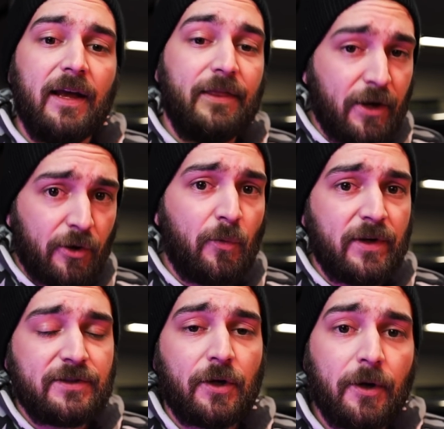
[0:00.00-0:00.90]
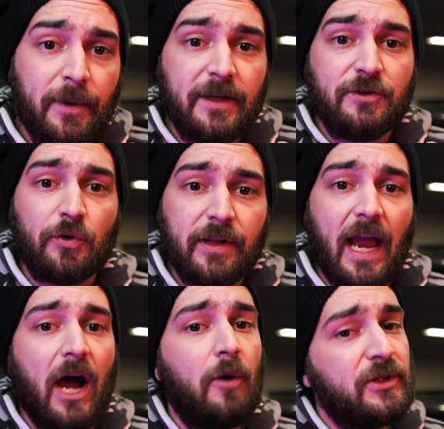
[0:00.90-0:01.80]
They're the ones that are going to be controlling
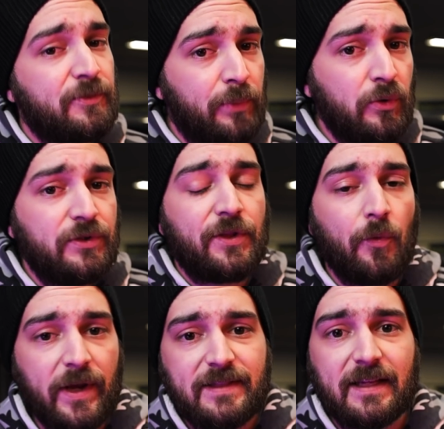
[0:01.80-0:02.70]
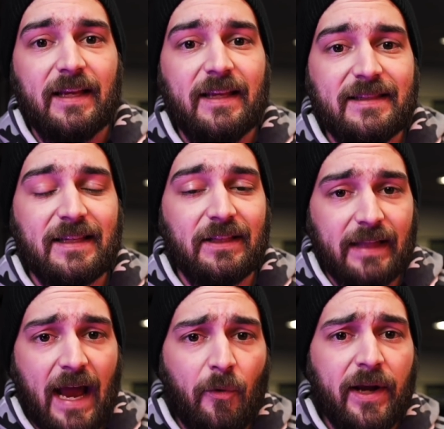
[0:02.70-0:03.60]
how much boost the wastegate is
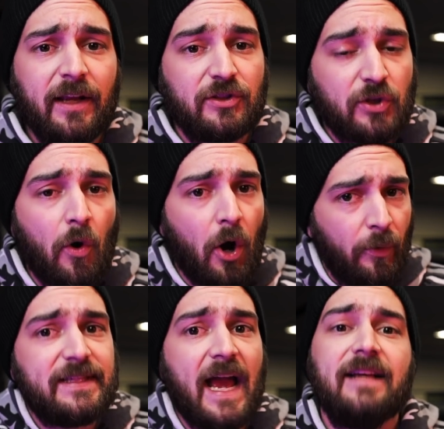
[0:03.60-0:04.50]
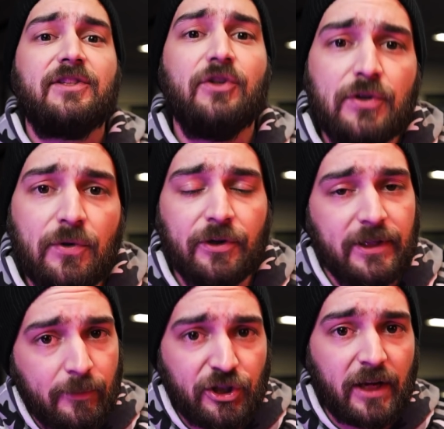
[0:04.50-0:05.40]
allowing. So always ask your tuner and
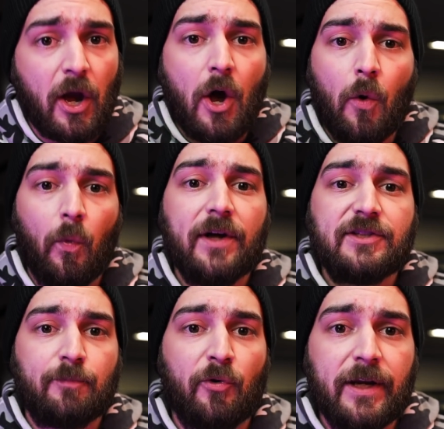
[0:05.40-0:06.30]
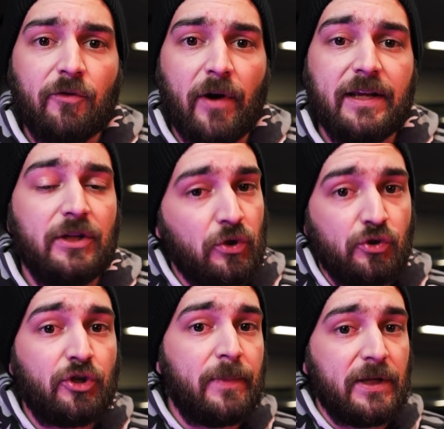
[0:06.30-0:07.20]
double check what spring rate you
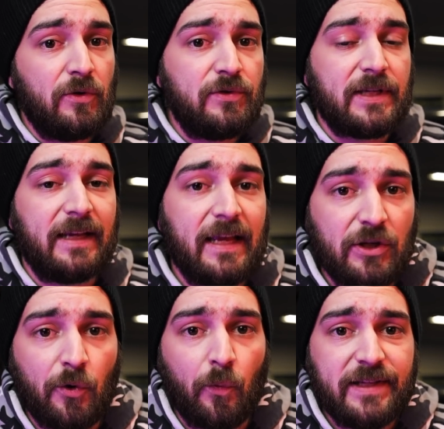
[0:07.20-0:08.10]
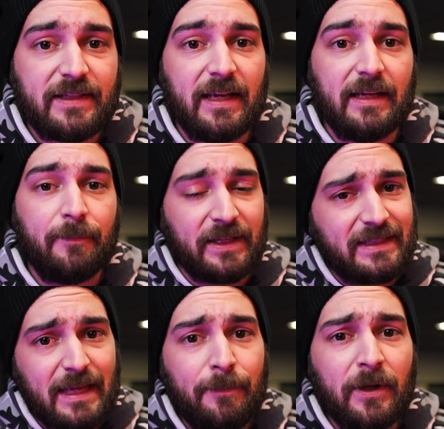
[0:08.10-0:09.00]
should be using in your wastegate. But
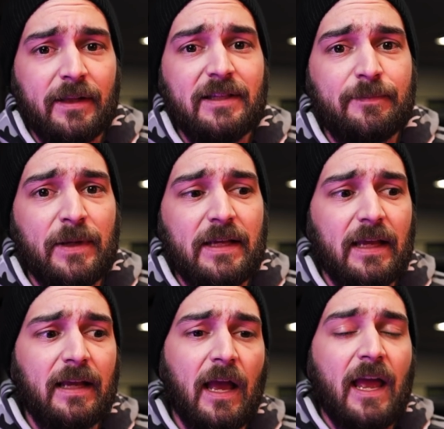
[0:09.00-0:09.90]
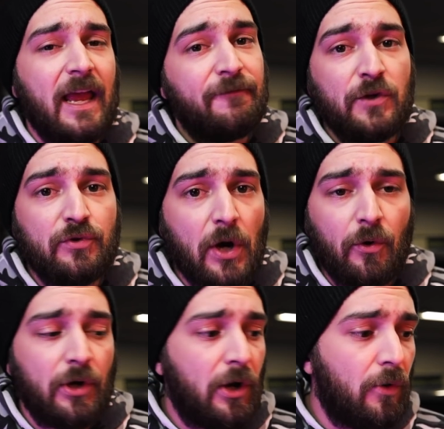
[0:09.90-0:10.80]
typically speaking, if you
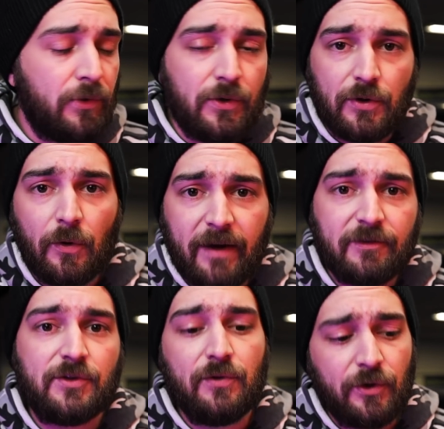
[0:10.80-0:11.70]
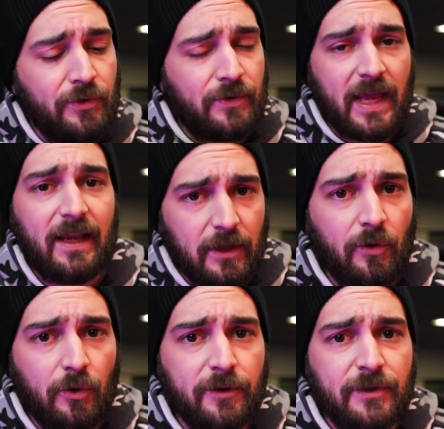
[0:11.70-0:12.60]
don't know, you don't have a tuner, you can't get a
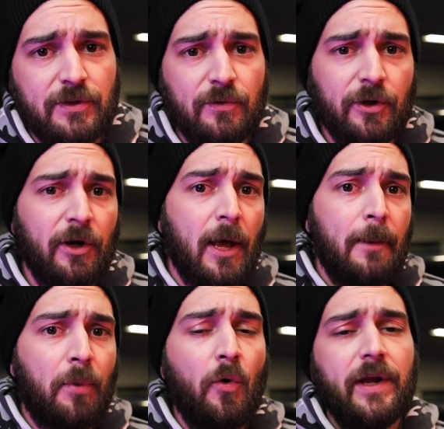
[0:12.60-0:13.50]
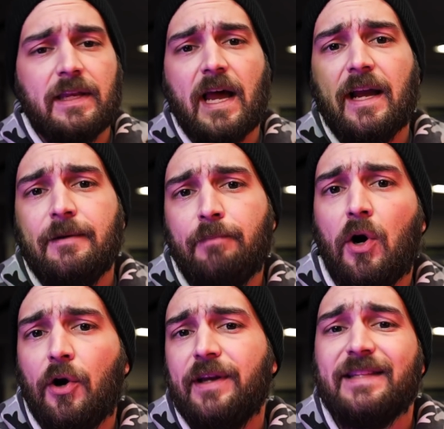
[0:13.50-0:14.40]
hold of a tuner, 0.9
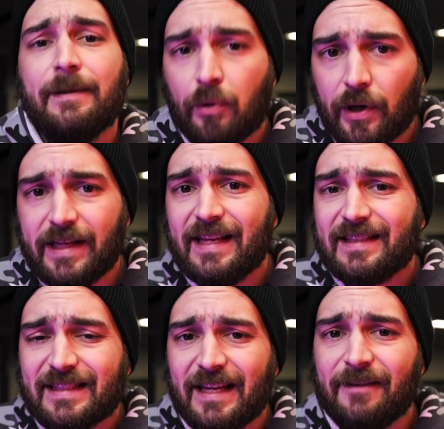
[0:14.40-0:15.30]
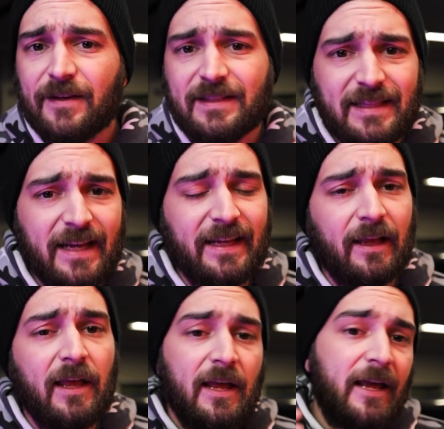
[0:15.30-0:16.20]
bar is a pretty safe
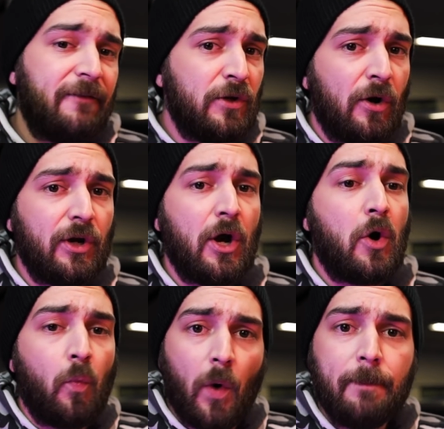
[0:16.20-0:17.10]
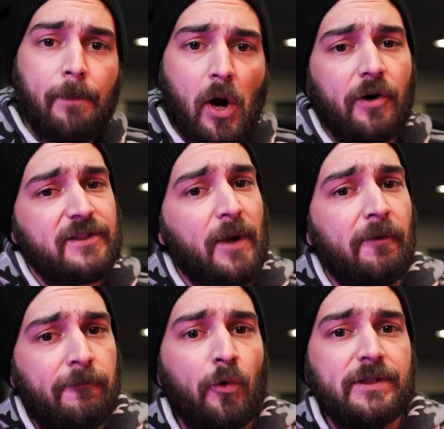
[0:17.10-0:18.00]
setting. If you don't know, one bar is
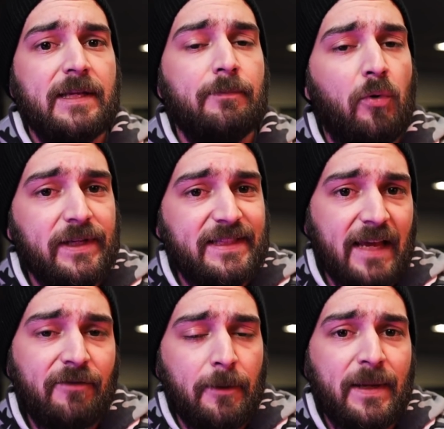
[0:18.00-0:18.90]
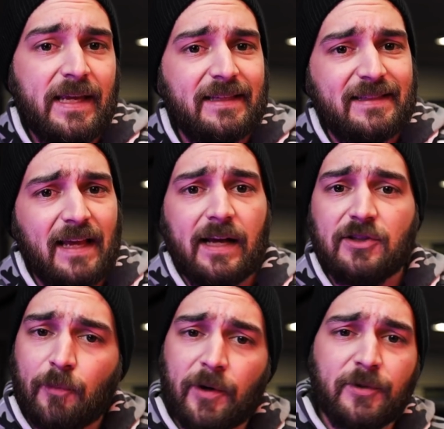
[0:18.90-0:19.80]
about 14.7 PSI.
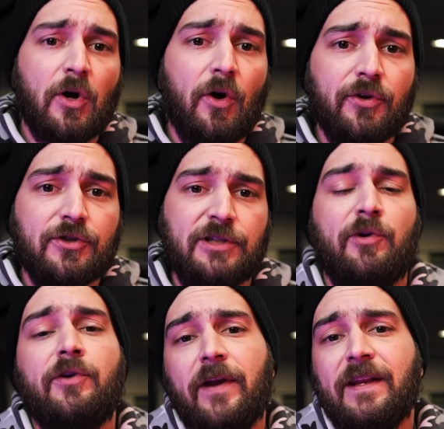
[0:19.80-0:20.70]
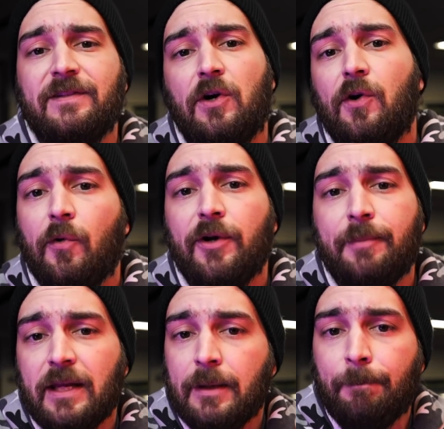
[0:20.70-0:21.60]
So pretty much all your spring ratings are going to
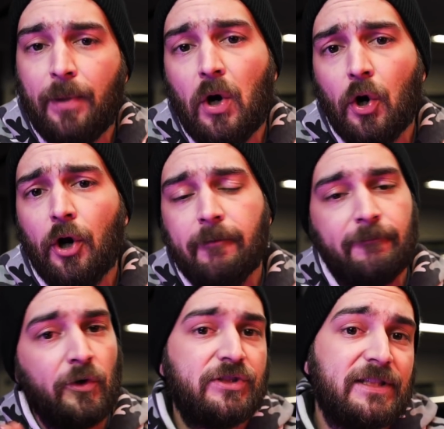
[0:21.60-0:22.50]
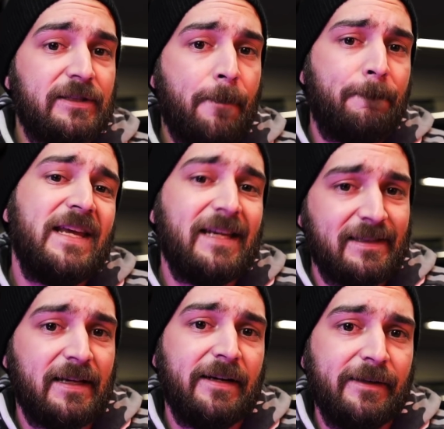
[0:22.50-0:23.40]
be in bar versus
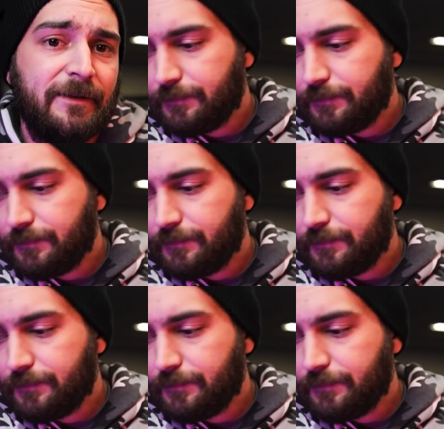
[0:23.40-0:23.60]
PSI.